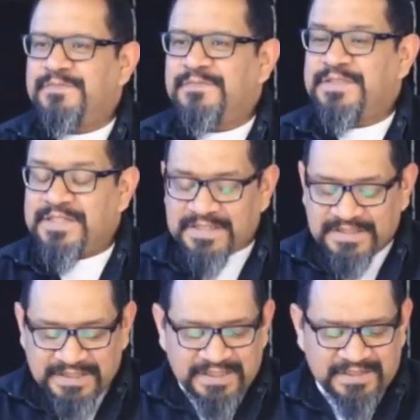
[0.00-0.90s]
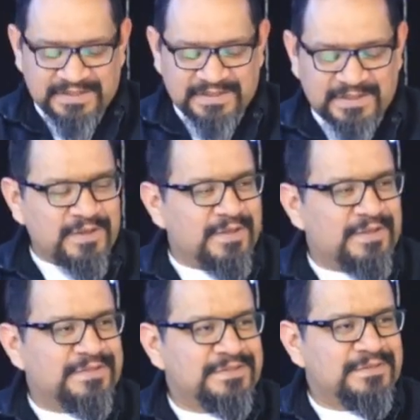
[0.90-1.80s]
He's going to seek it.
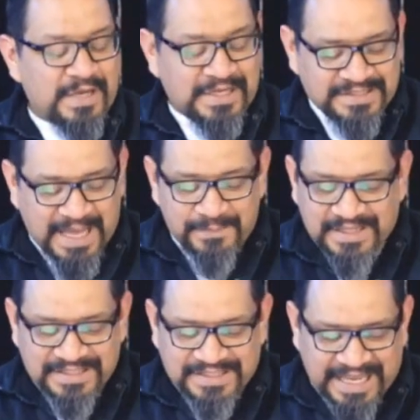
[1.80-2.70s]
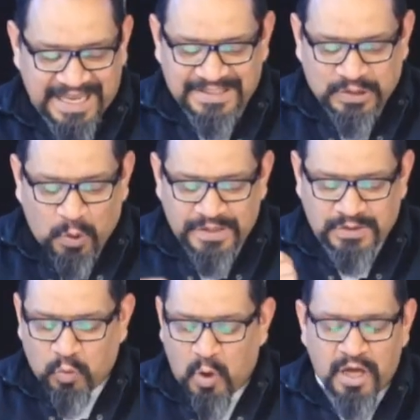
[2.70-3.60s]
Why is that? Because Satan has always
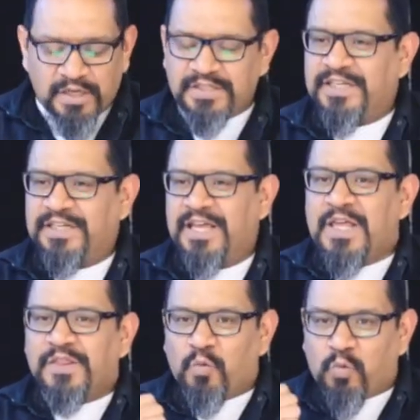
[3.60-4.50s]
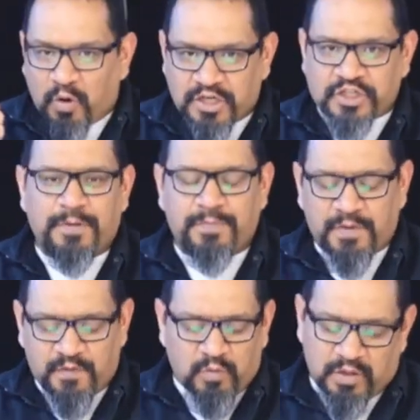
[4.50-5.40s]
wanted the worship
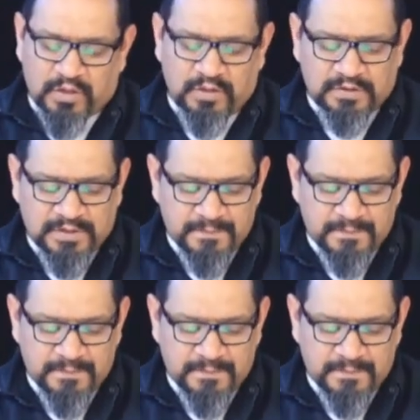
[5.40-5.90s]
of the world.